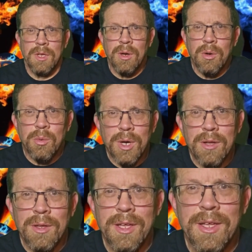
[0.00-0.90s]

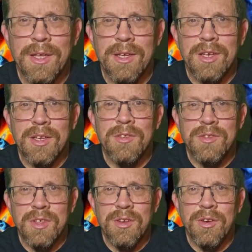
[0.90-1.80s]
well,
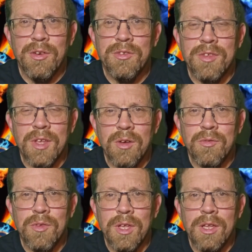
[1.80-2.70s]
consider
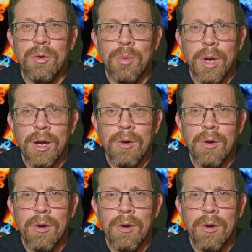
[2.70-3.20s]
yourself in a rare